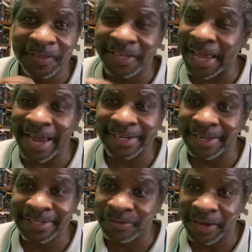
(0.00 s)
the
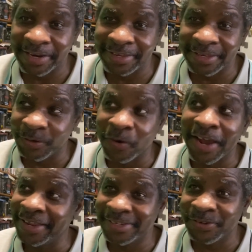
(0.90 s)
acting is great, and the
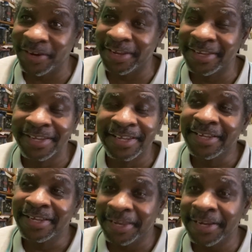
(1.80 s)
writing is great.
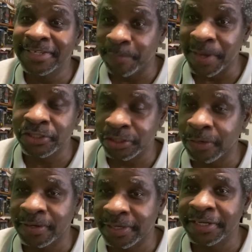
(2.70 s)
It is the best
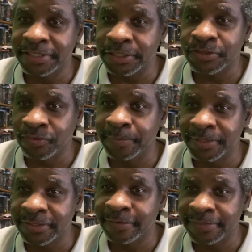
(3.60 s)
show on the DC
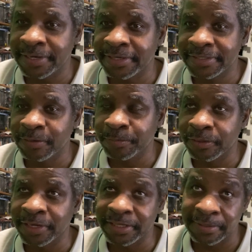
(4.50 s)
streaming service. It is Doom
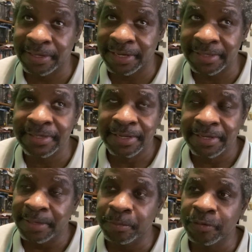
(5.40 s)
Patrol. That's why I guess
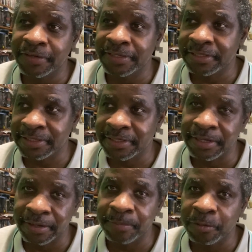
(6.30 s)
they moved it,
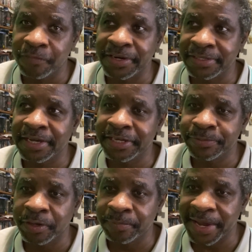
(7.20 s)
you know, they're moving it to
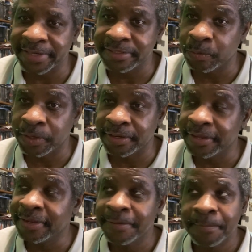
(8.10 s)
HBO Max as well.
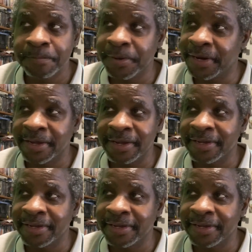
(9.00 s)
But